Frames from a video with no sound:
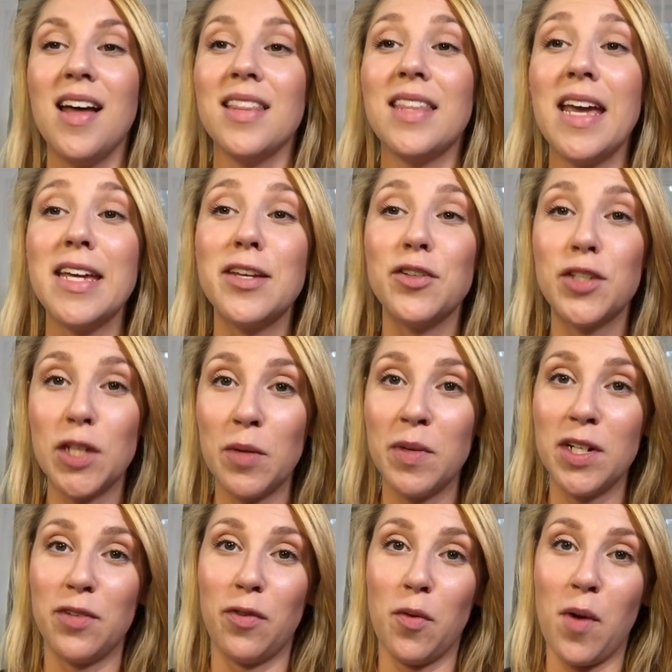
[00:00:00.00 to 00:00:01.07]
Thank you so
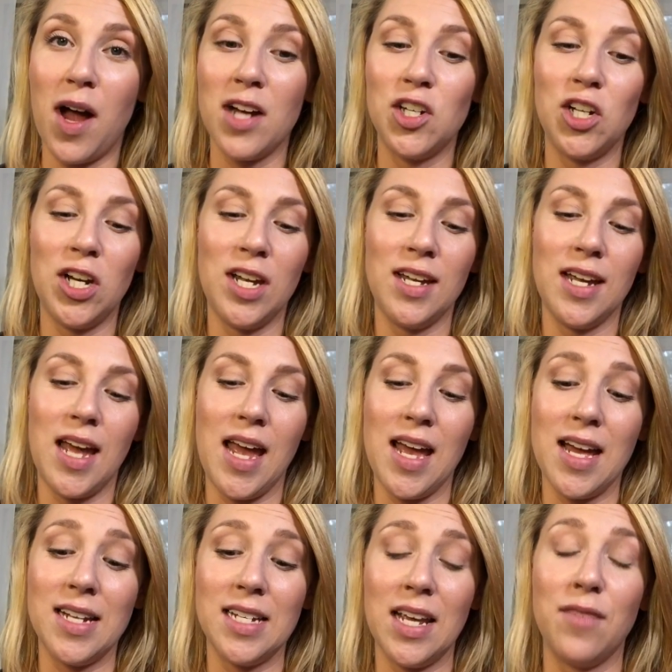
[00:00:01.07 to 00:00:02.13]
much for watching,
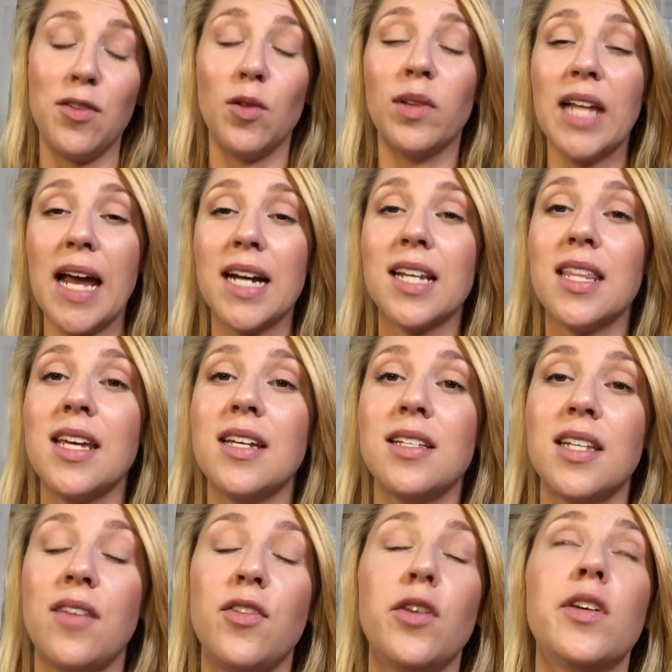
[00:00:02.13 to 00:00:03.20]
and if you liked
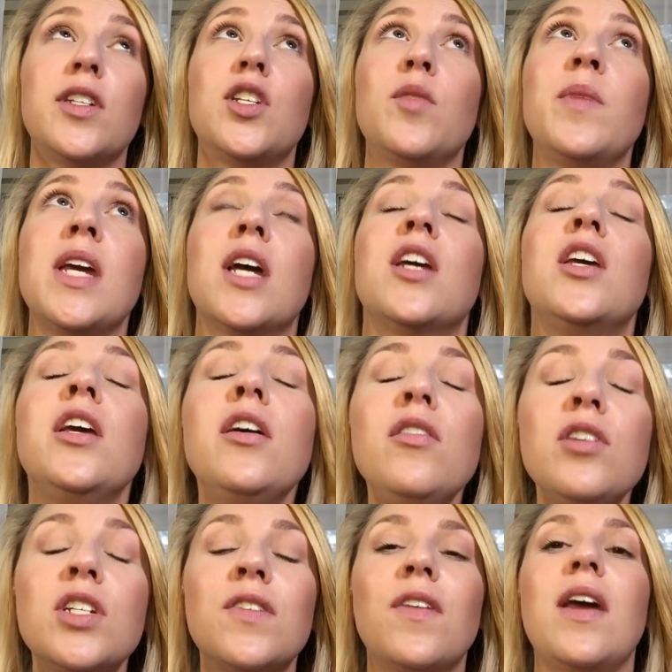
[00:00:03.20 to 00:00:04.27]
this, if you could do me a
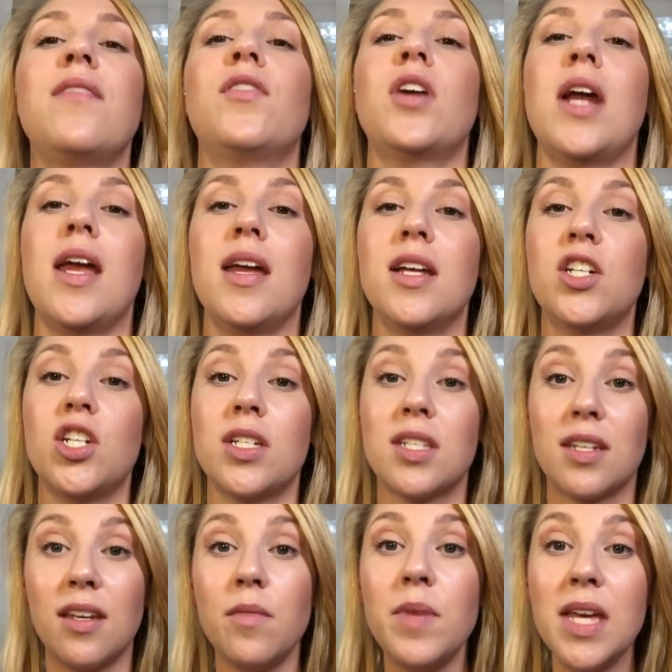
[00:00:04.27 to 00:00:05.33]
huge favor and
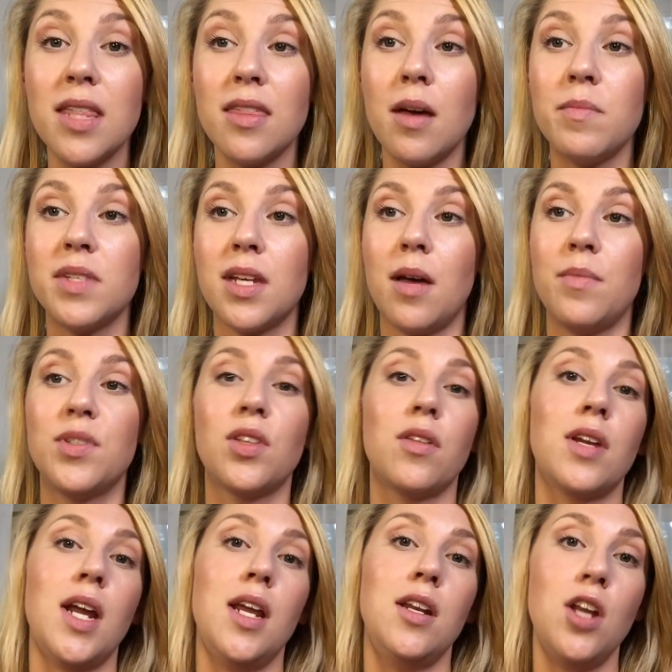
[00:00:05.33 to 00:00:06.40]
just give me a thumbs up so
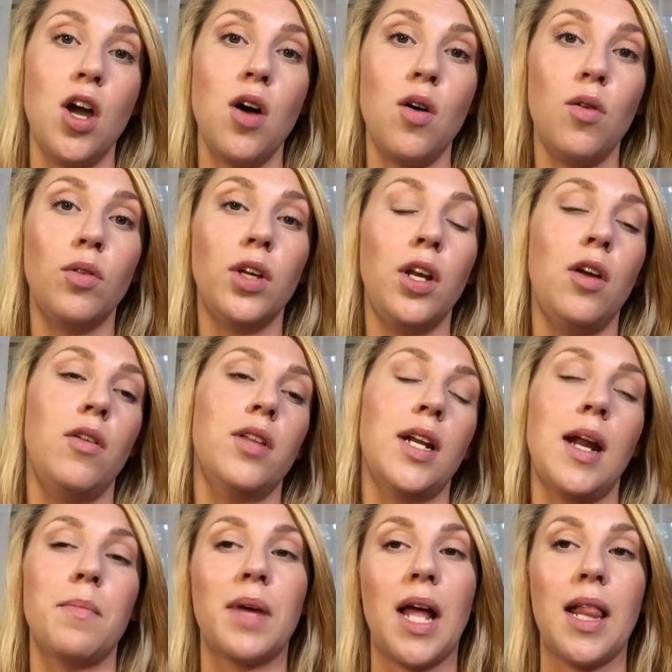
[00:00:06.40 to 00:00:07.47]
that I know, you know,
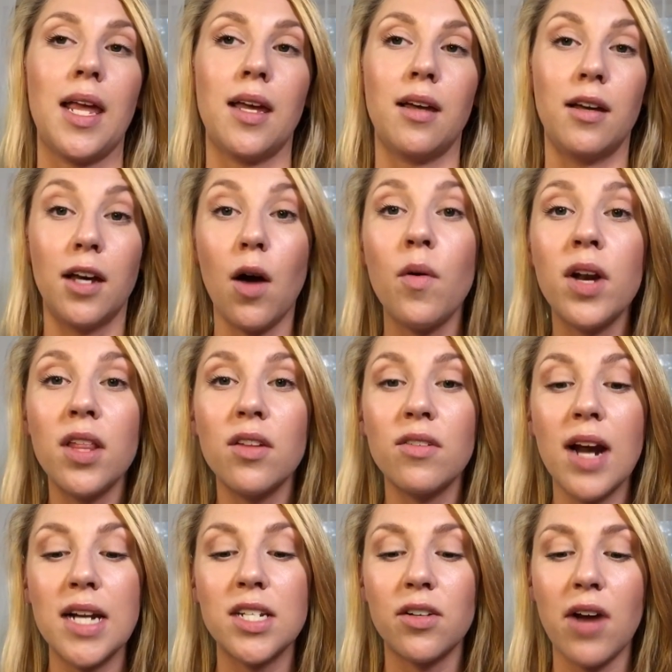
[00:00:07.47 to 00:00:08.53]
that I'm kind of like going in the
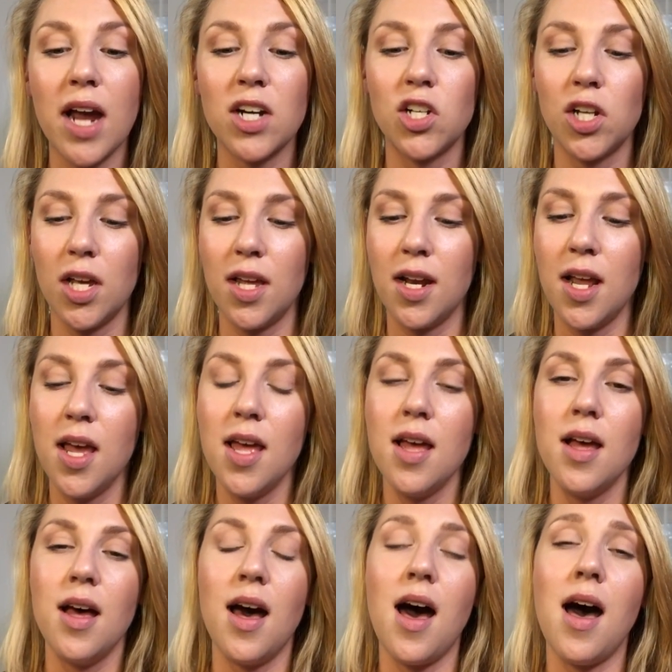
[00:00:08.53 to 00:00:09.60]
right direction,
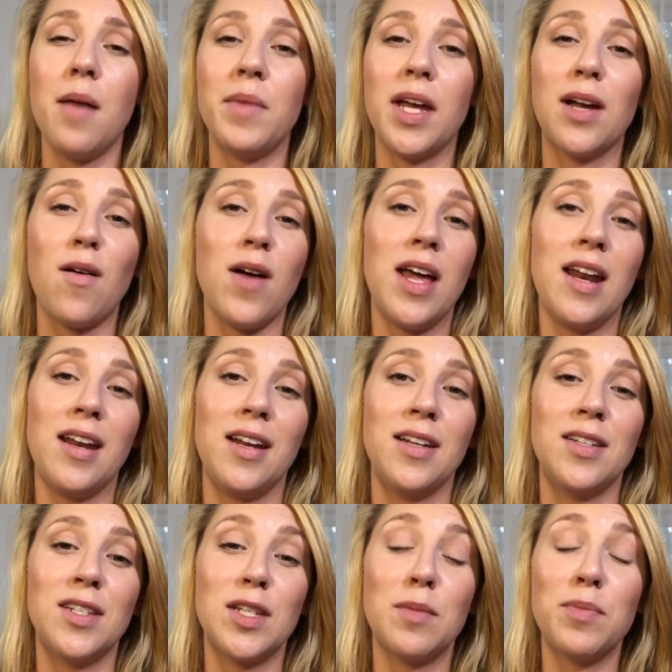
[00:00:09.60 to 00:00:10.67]
and go ahead
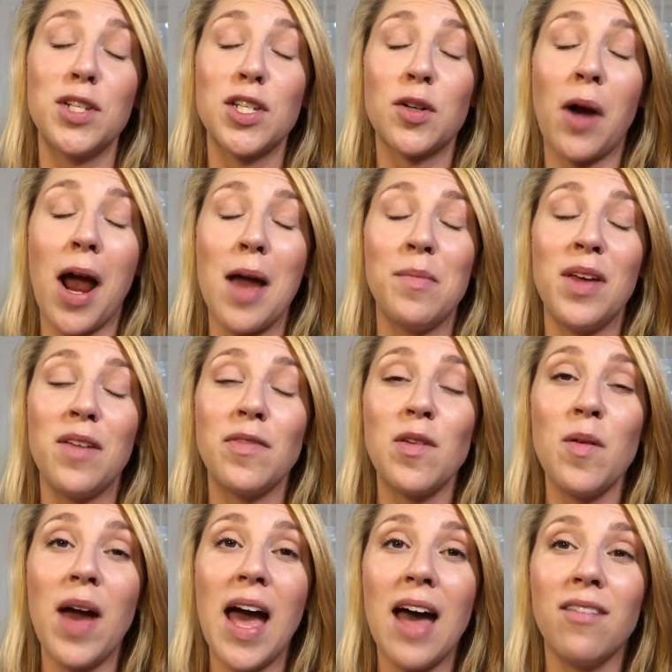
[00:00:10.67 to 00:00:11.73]
and subscribe if
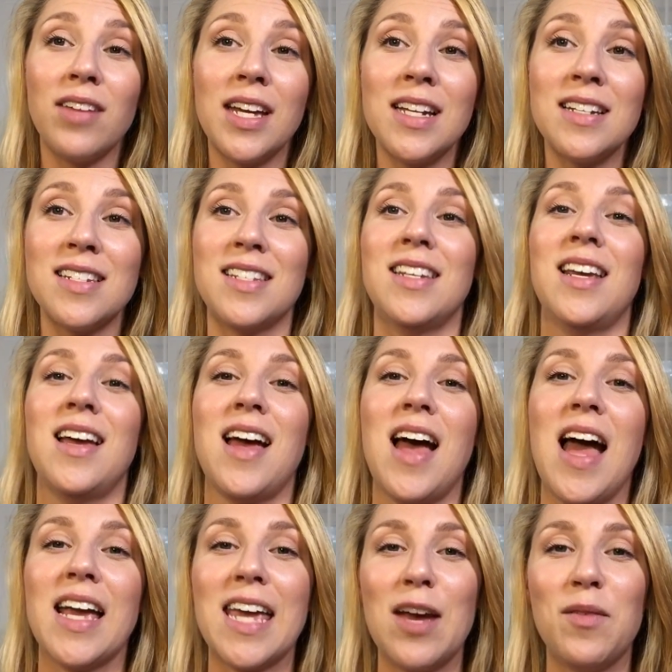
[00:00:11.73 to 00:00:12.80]
you haven't.
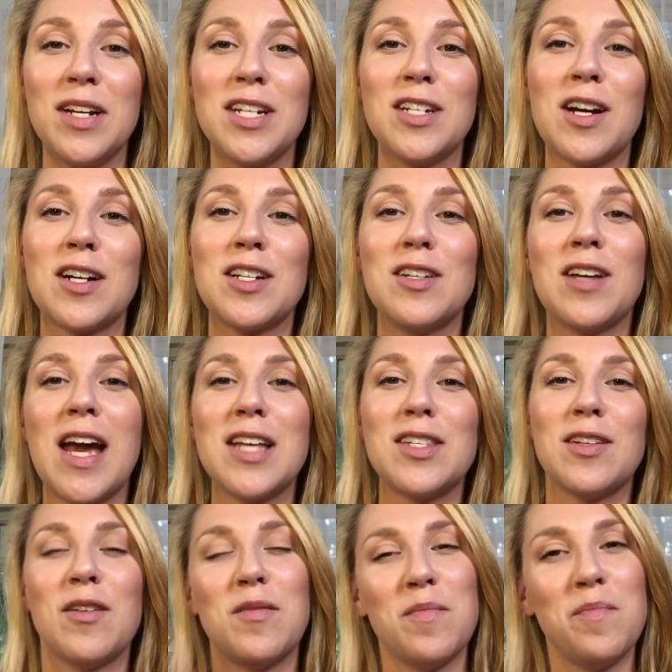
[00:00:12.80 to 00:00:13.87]
I can't wait to talk to you guys
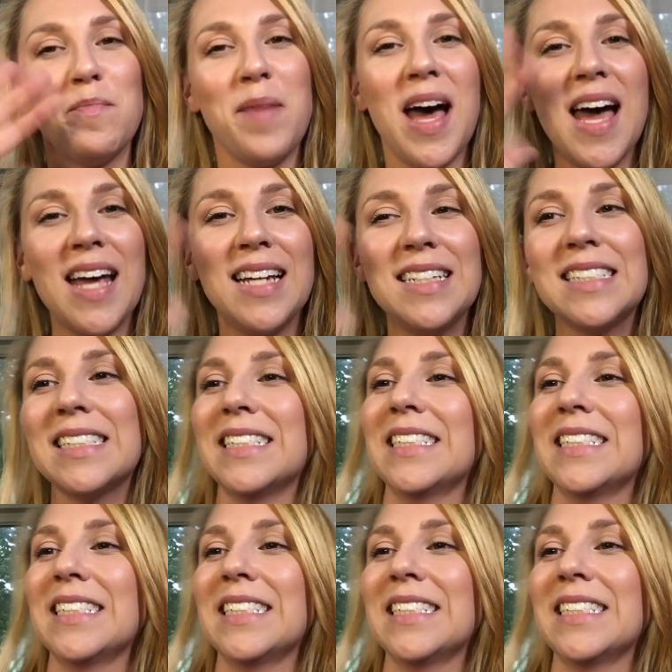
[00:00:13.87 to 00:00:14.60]
soon. Bye!